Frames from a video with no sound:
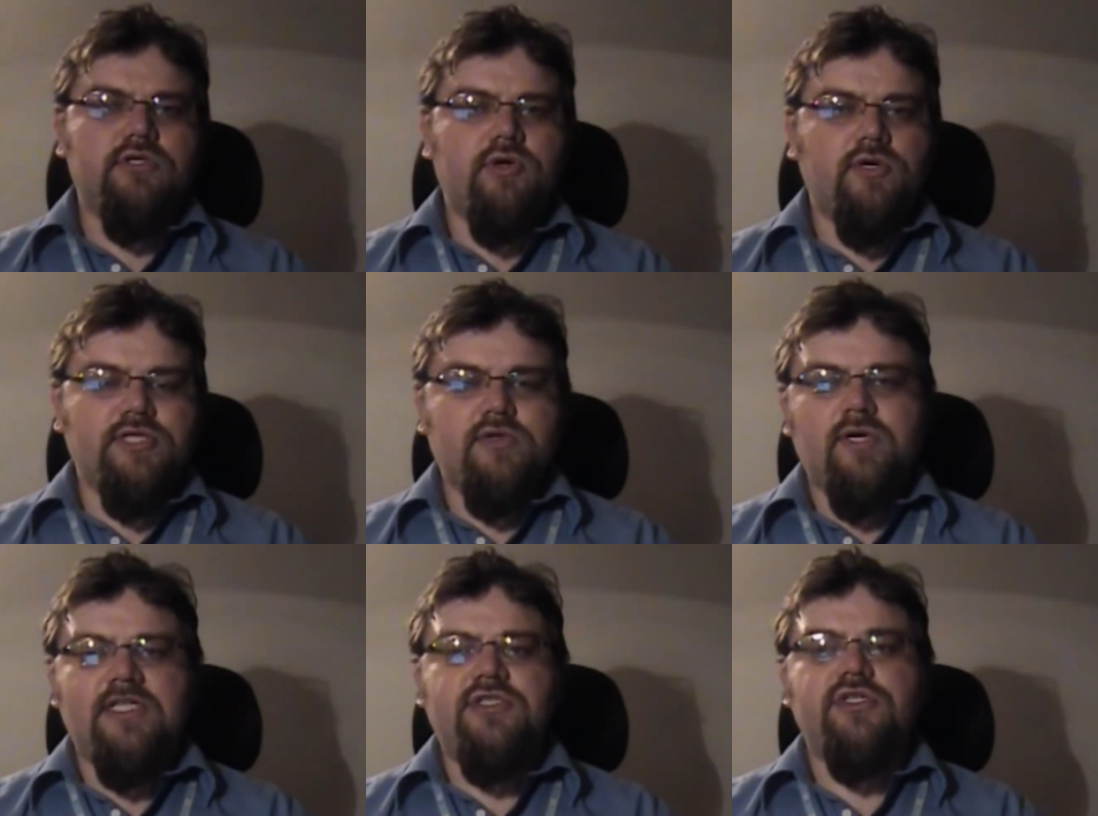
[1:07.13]
choice
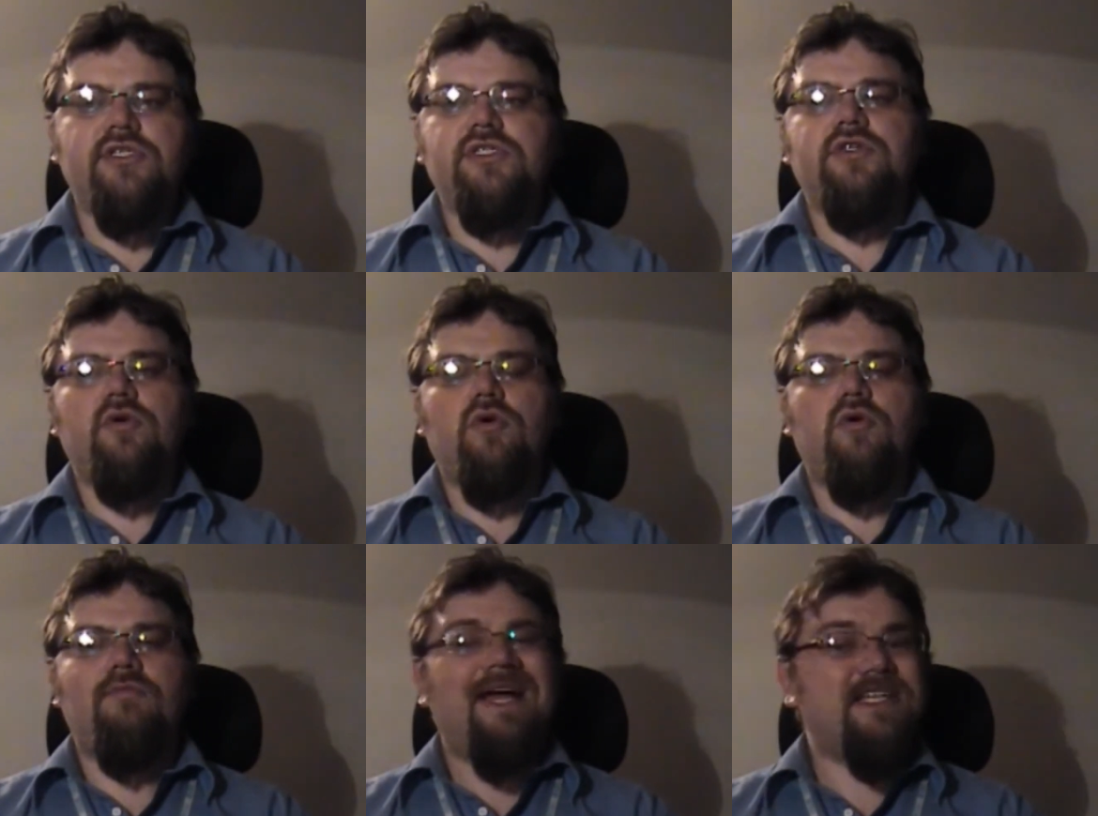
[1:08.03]
questions or
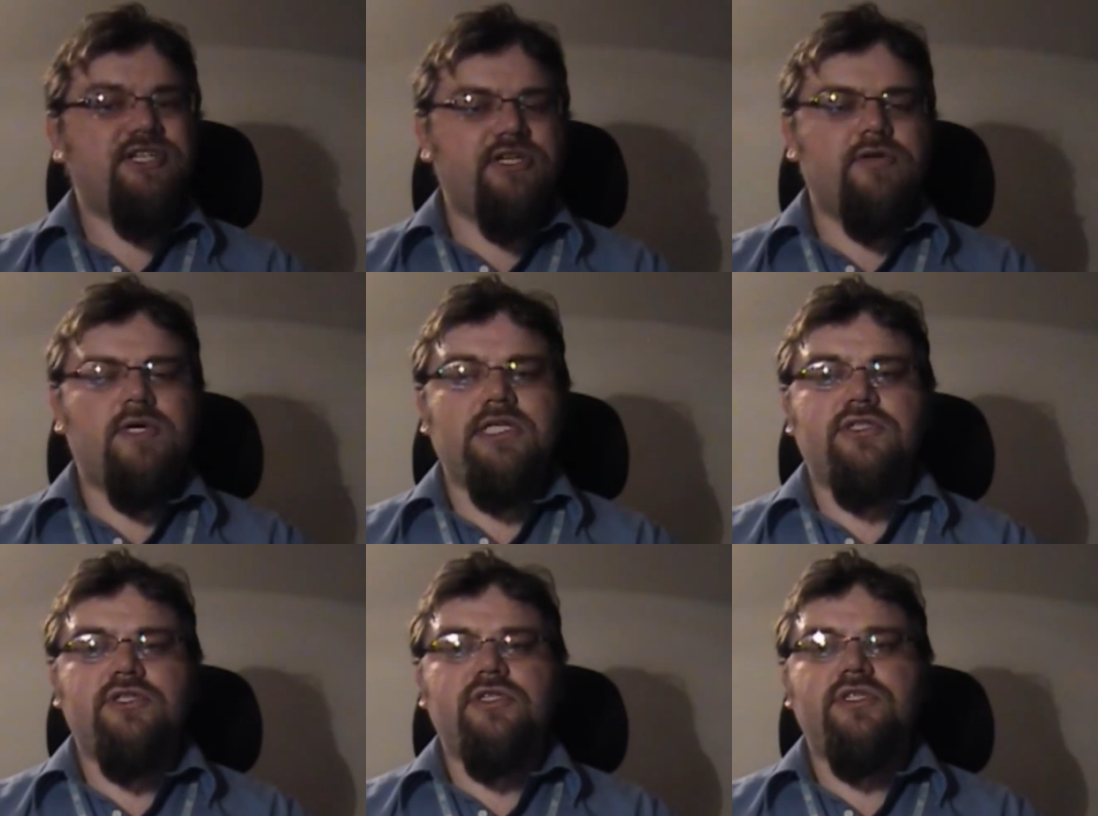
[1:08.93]
matching
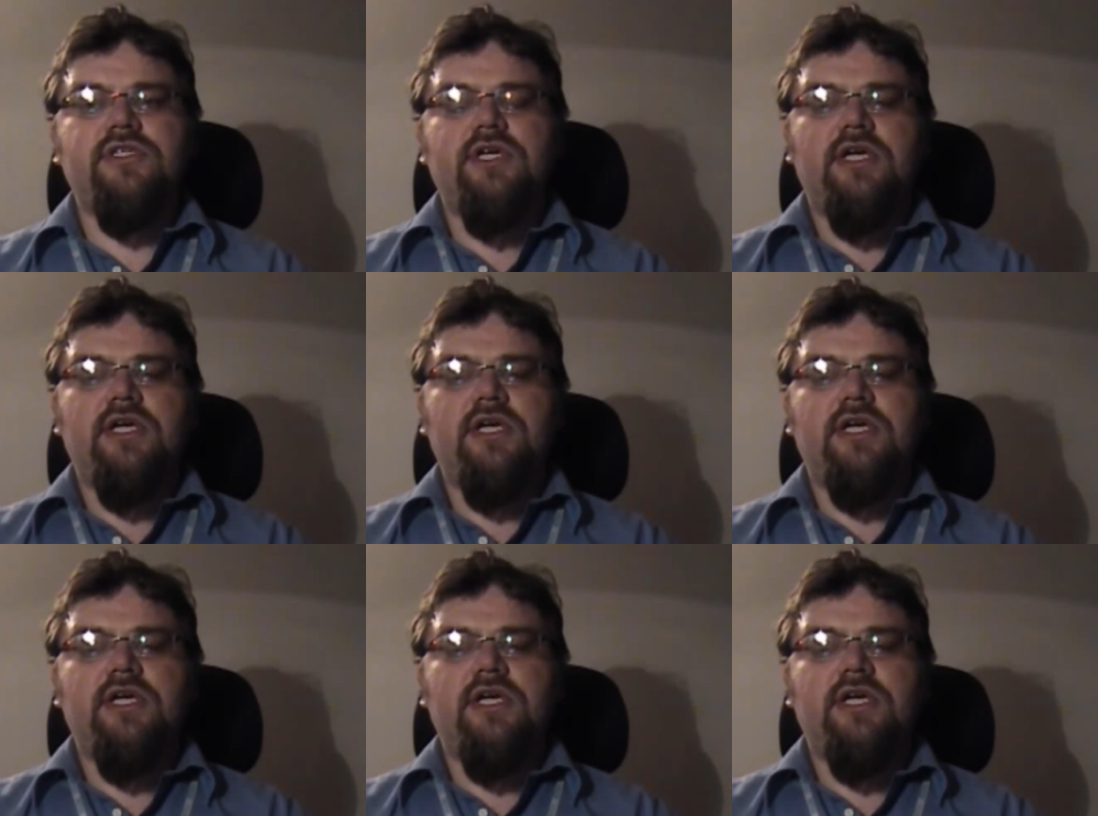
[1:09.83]
questions.